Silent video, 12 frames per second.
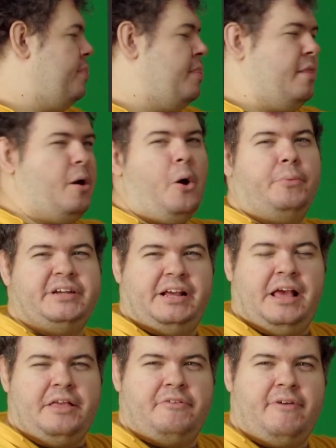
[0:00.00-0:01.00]
object
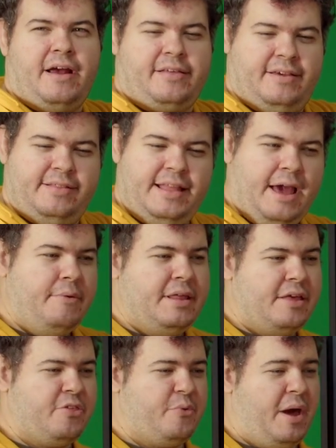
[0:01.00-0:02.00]
interacted. Now we
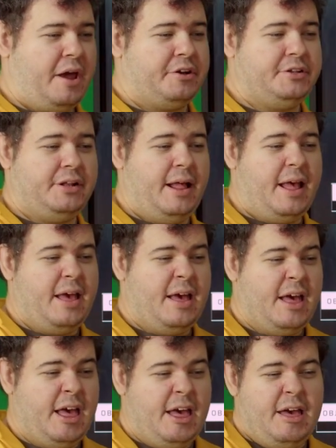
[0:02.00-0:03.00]
need to actually
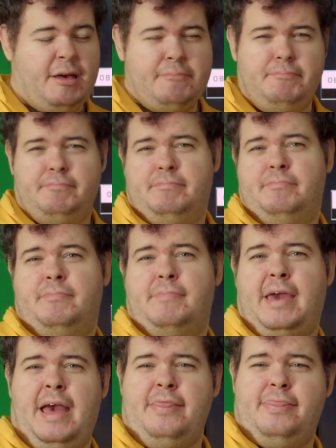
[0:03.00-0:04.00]

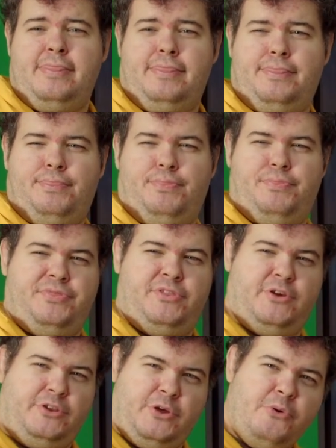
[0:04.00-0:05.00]
get to
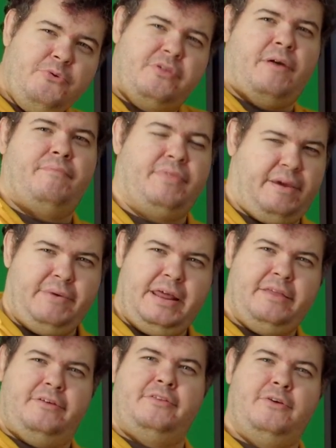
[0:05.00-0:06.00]
do something. We need
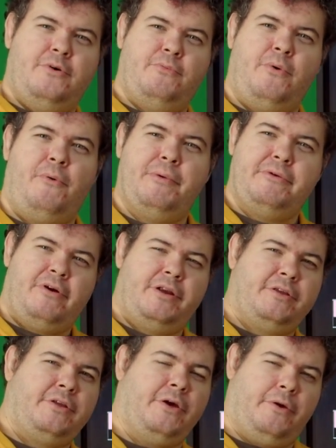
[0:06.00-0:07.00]
to do what we're trying to
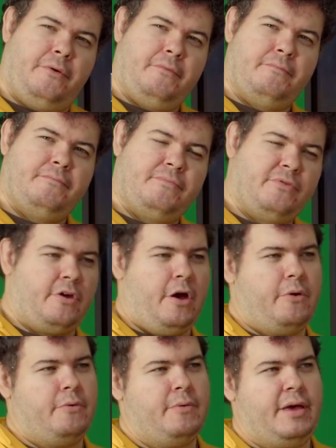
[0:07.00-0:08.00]
do.
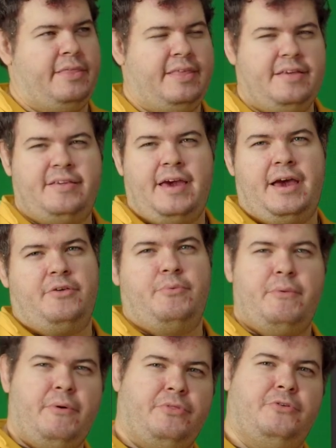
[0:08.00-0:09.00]
So in this case, we
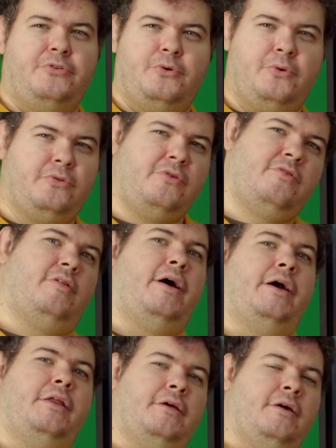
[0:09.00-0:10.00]
want the door to
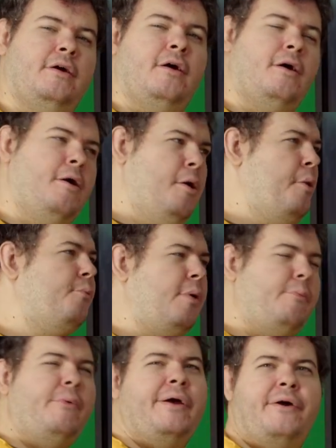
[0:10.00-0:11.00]
slide one
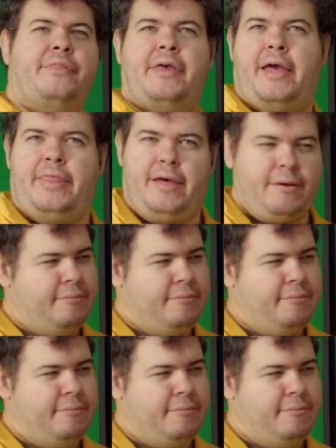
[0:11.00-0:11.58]
way or the other.